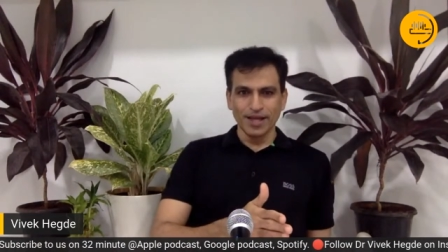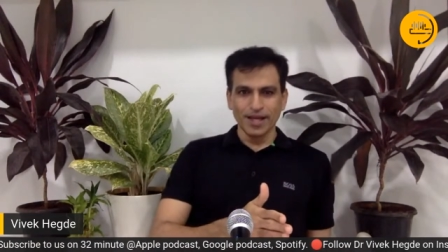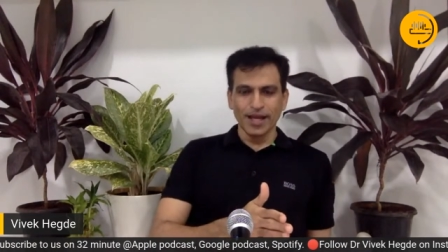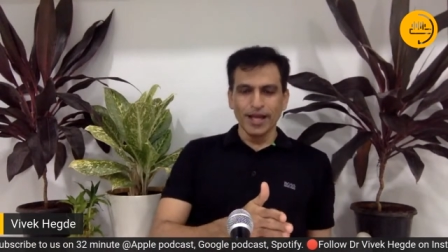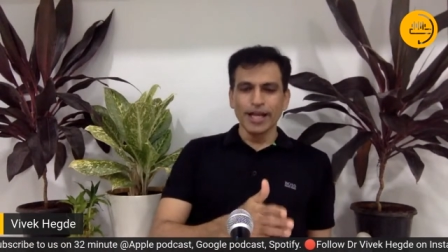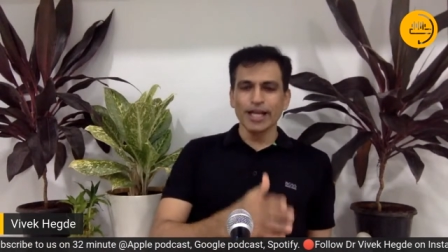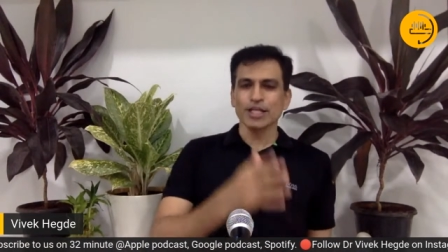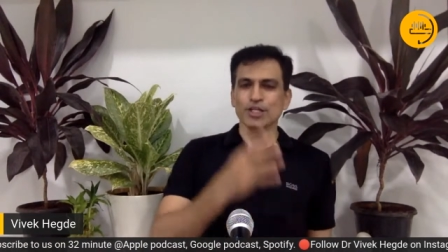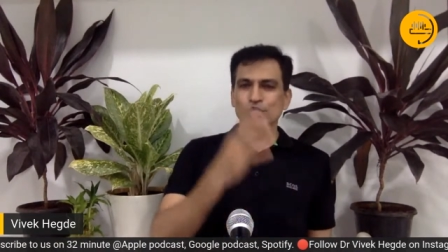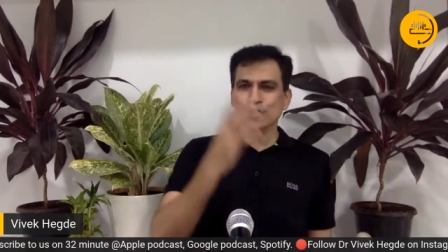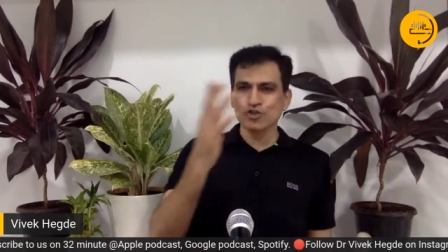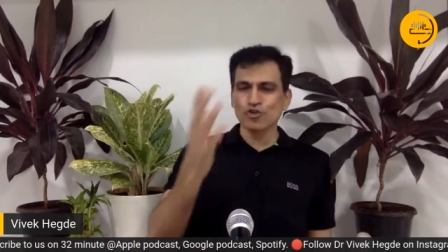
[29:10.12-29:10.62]

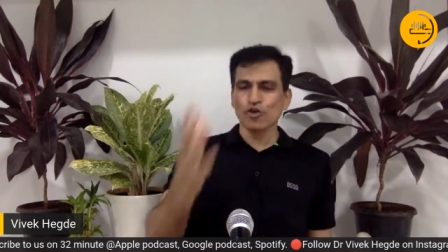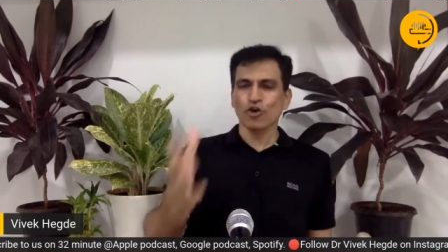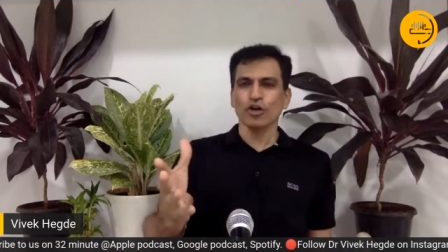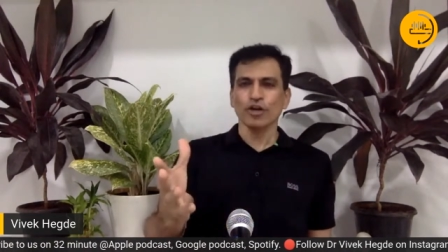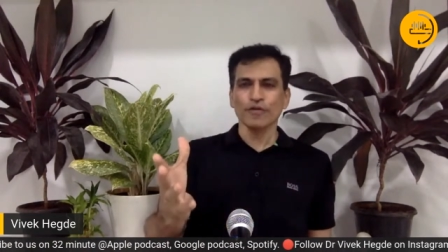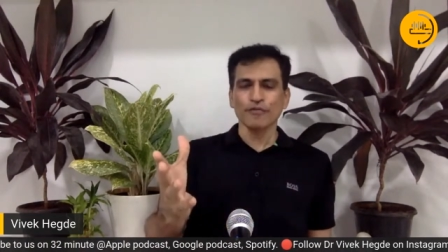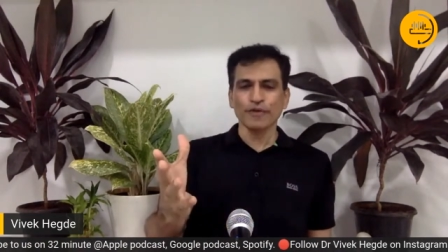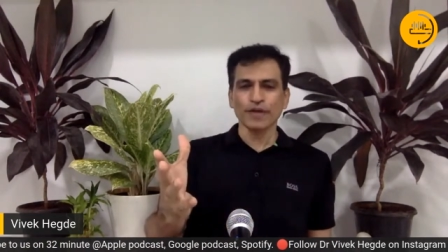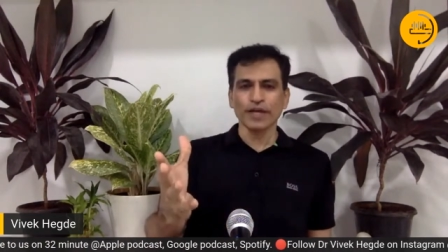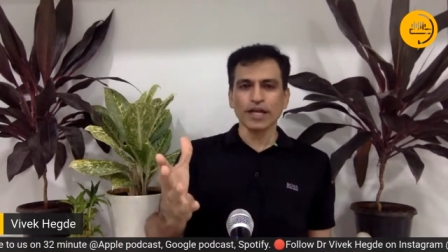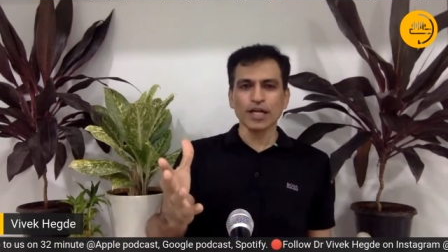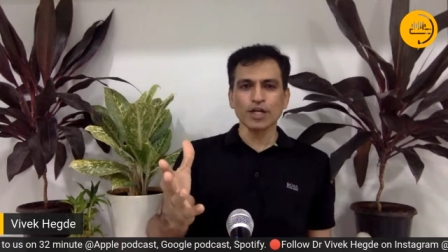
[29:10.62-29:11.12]
It is so
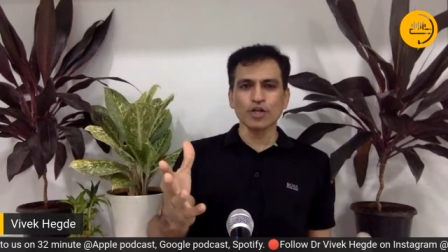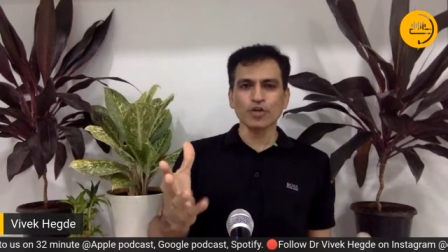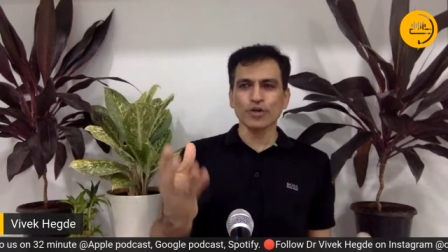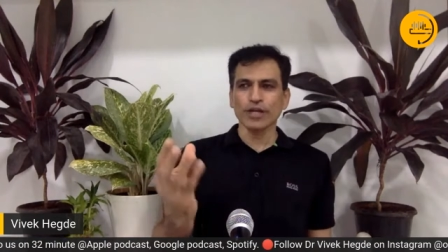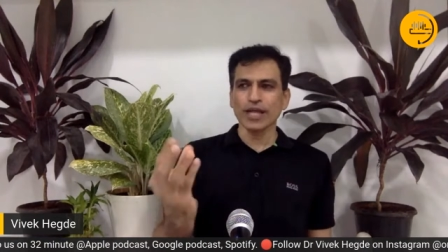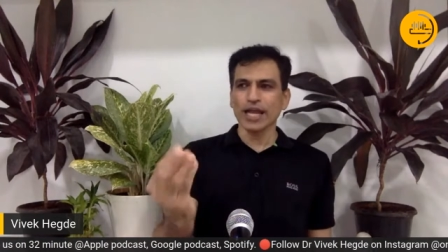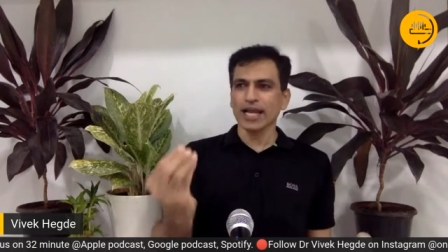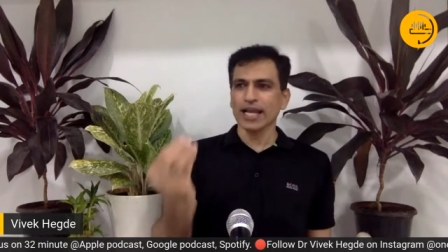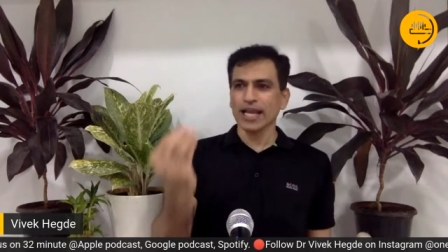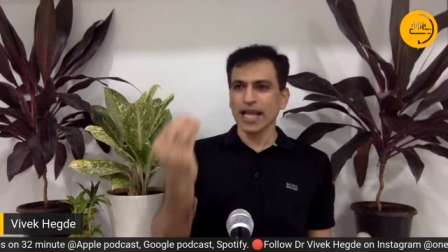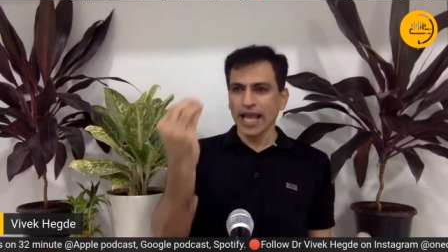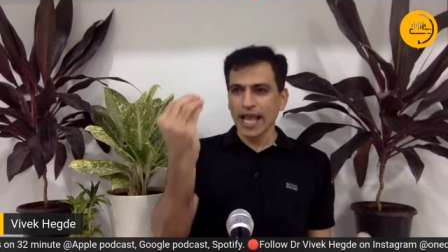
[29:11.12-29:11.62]
difficult to
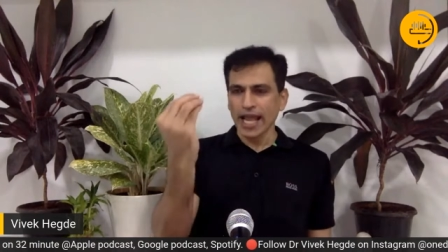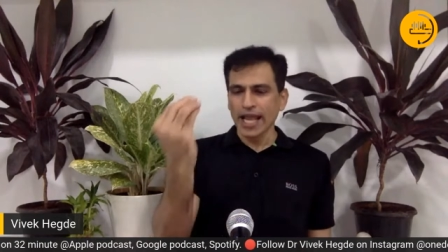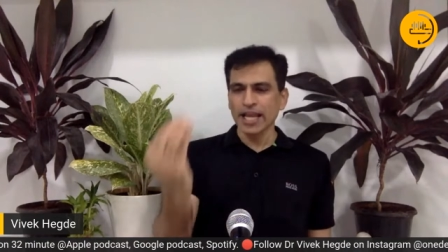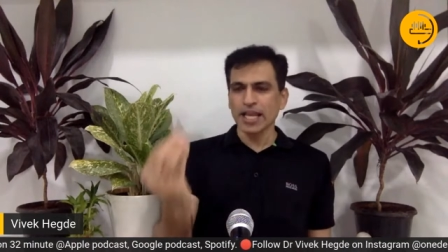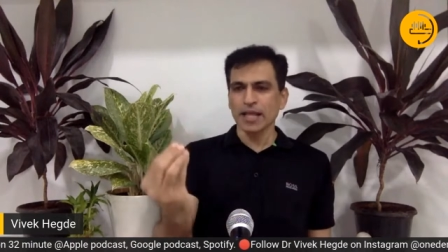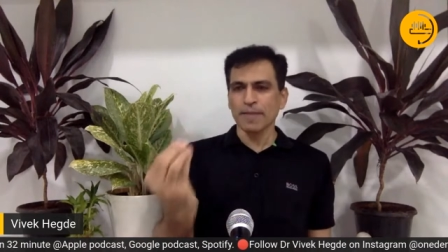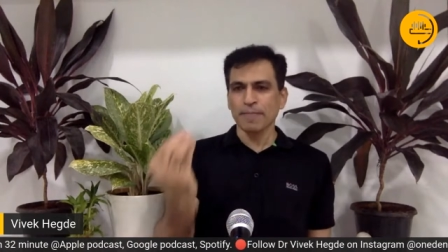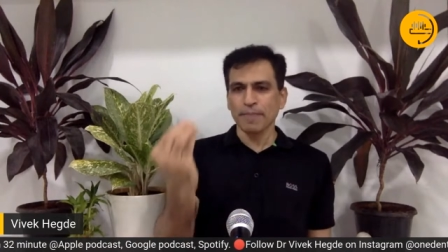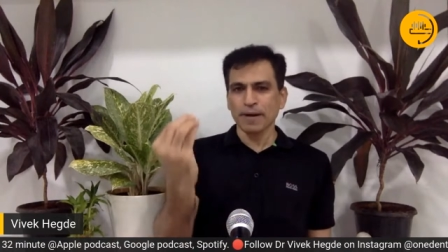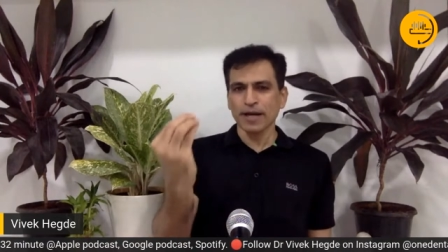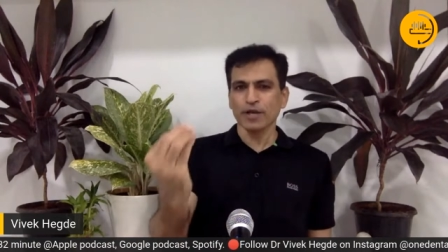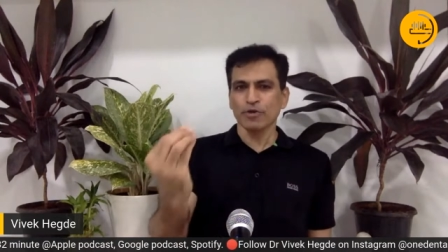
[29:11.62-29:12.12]
get
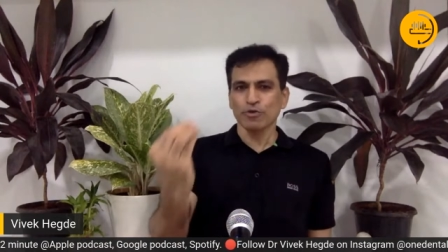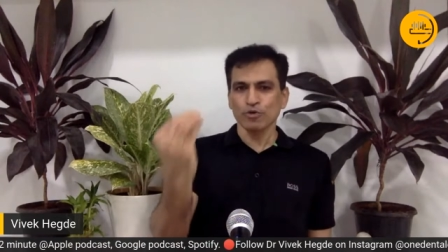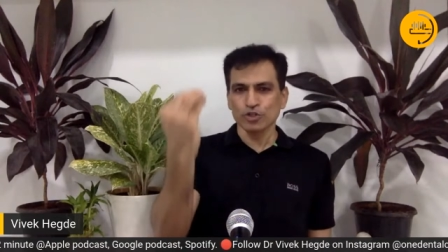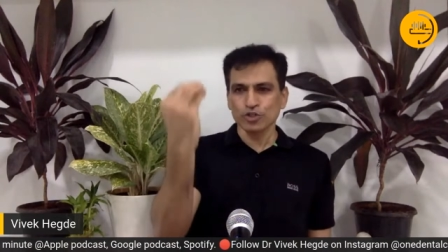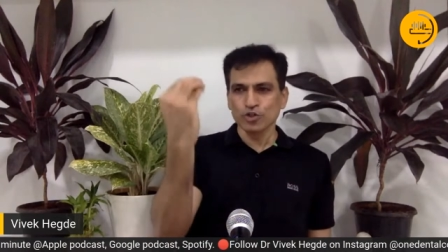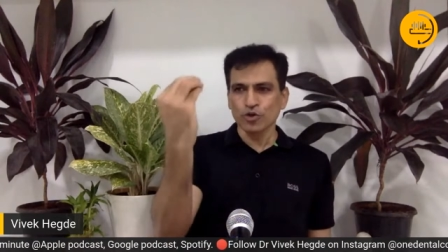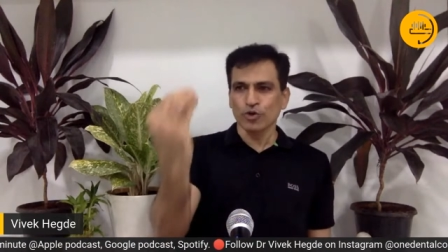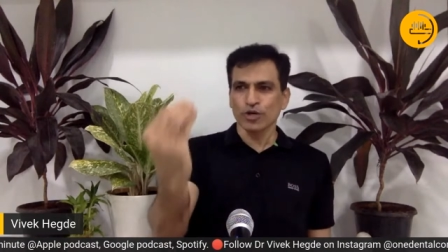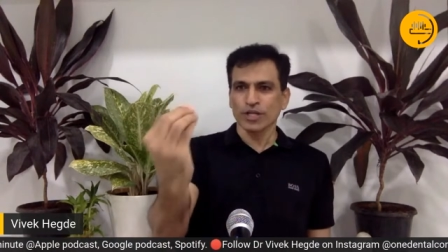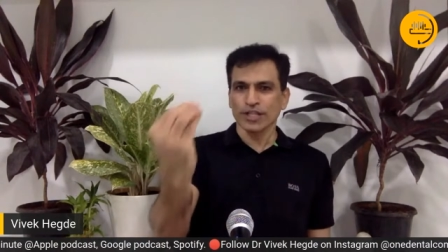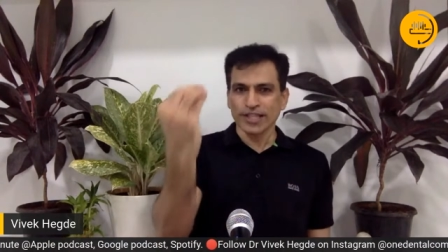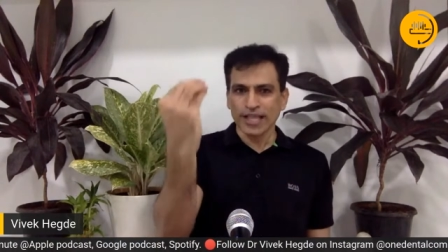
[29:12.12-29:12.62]
anybody who is
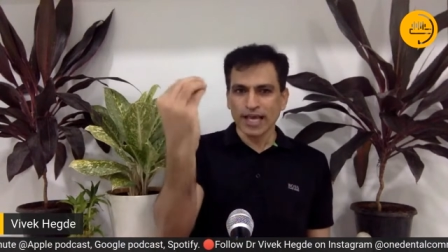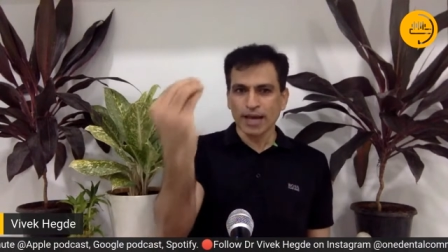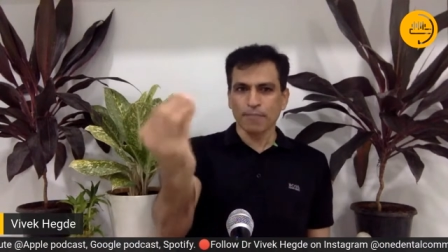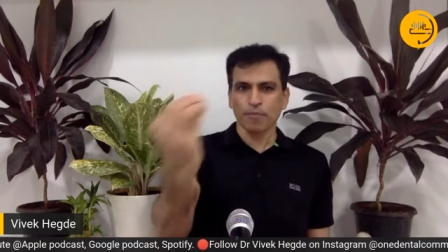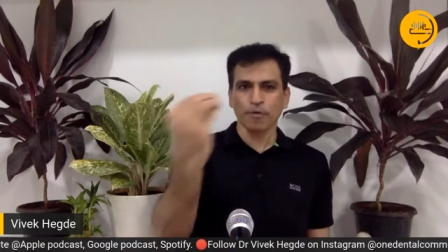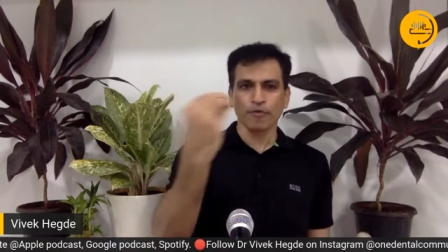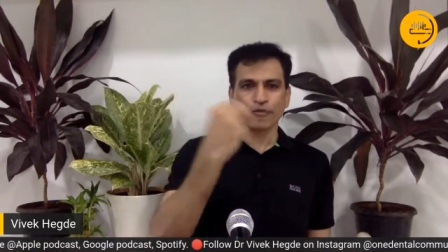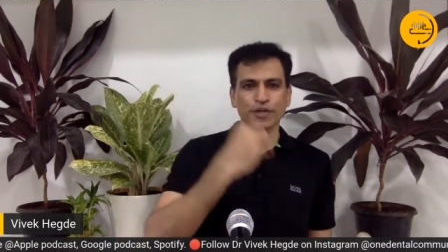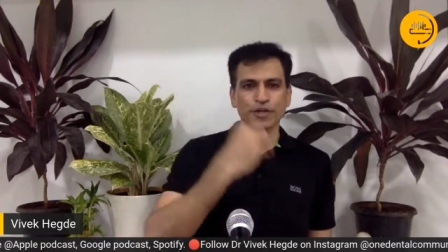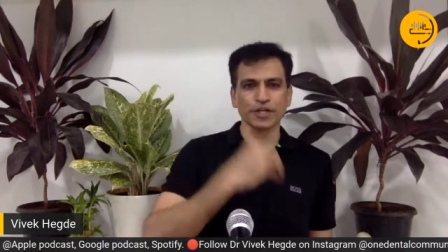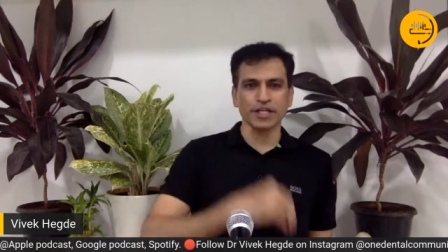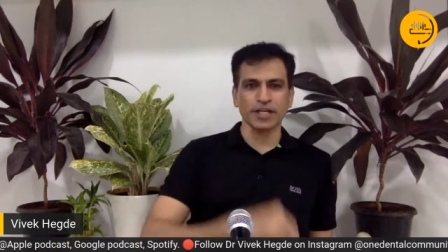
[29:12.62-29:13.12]
good in their
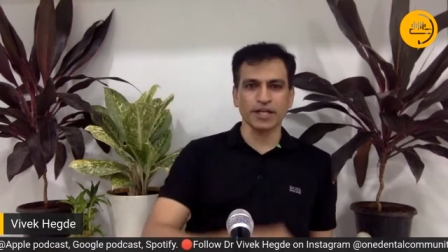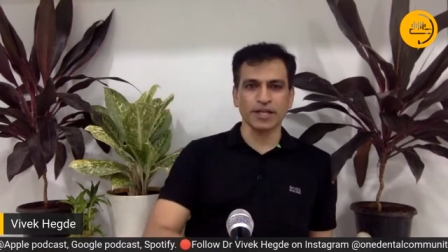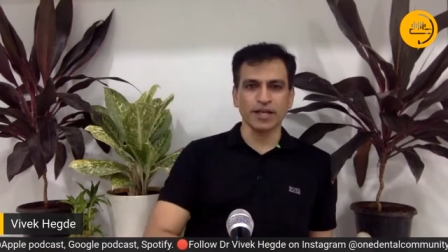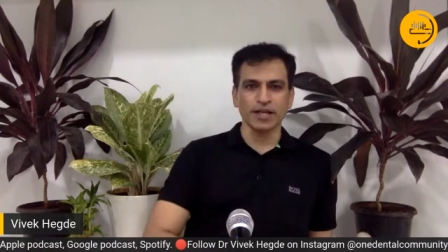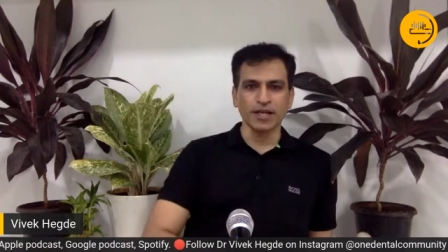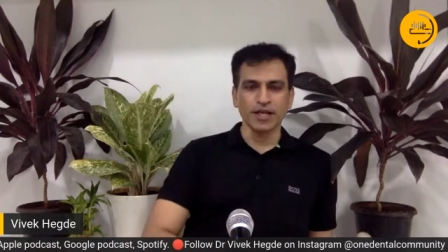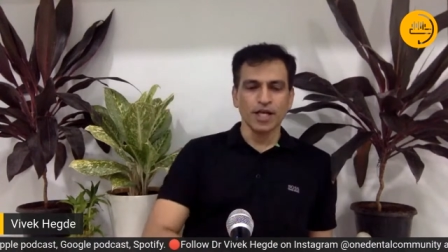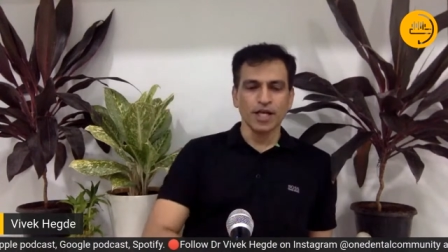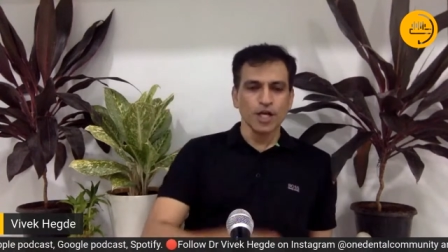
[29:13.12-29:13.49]
profession.